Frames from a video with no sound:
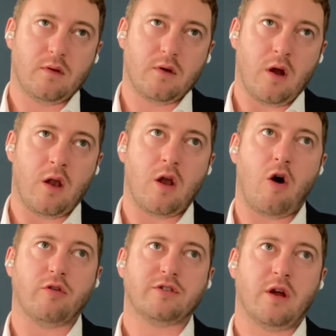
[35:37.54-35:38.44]
a
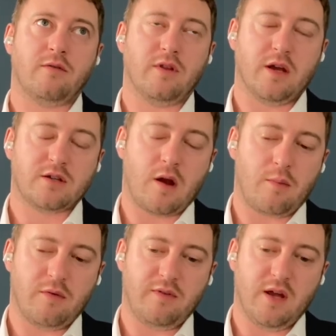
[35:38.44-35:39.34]
lot over the next
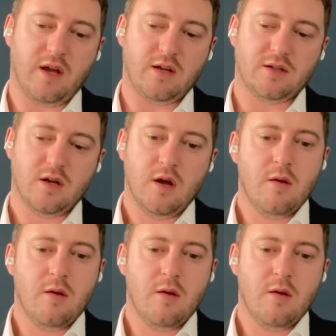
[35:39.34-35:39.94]
couple of years.